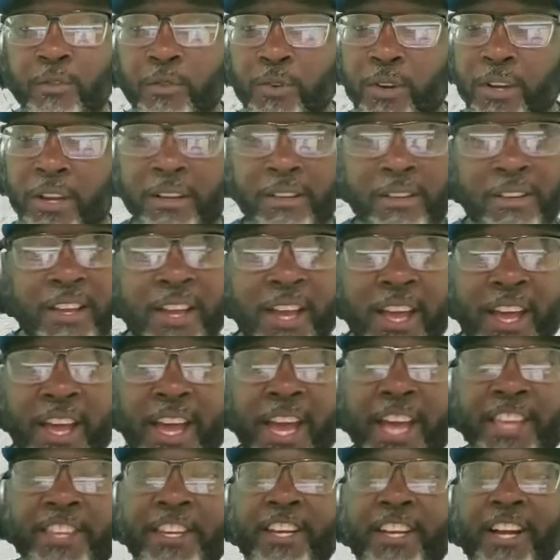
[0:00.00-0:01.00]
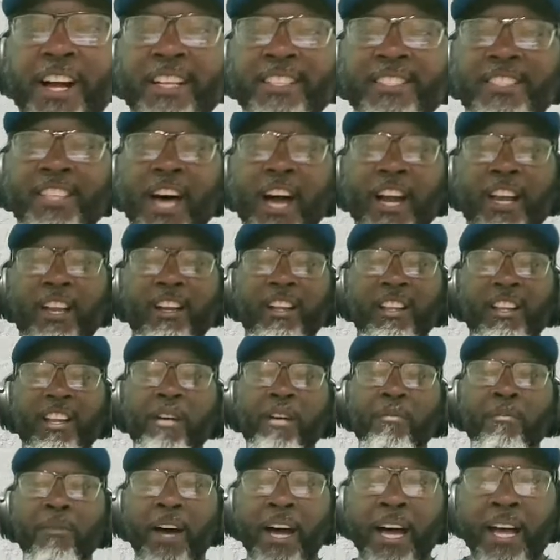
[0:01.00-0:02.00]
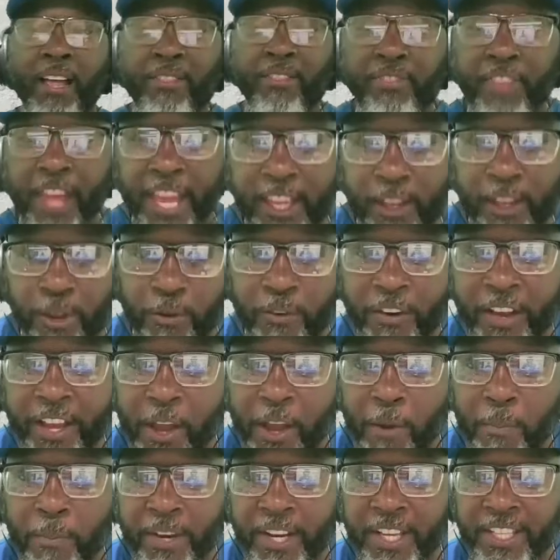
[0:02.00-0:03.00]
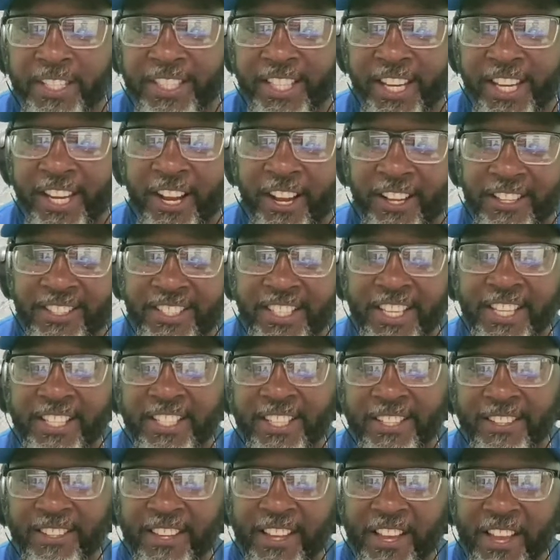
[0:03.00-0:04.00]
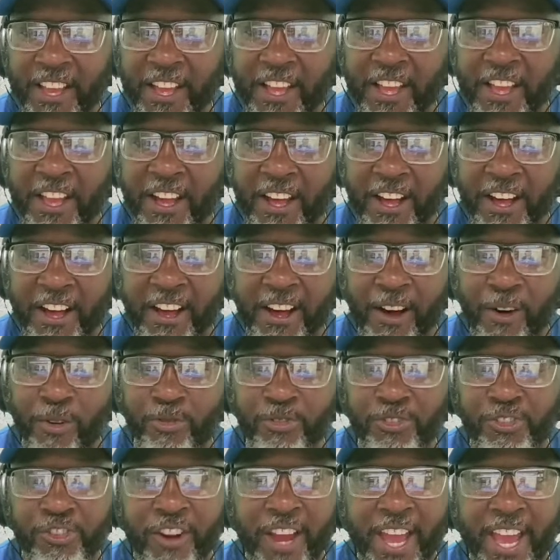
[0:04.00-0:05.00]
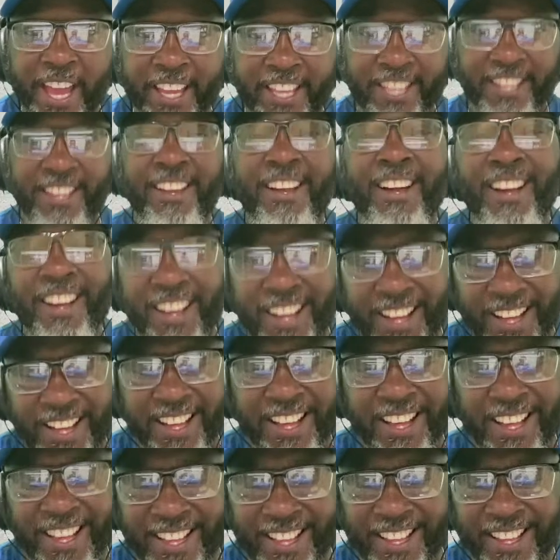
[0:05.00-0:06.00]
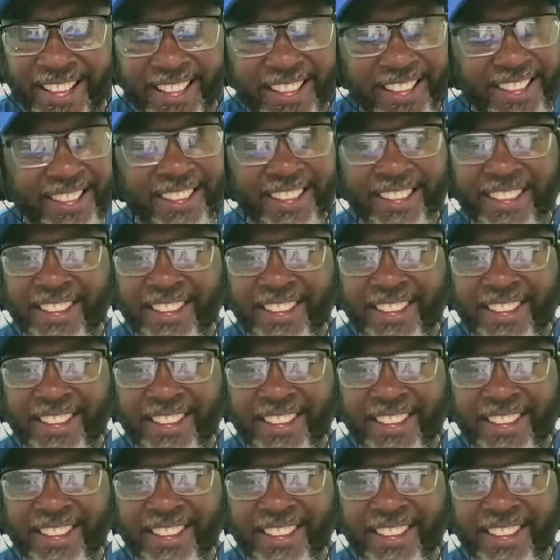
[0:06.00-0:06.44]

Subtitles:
Helping forget us. As a Gonzaga alumni, thank you for helping us get our season on track.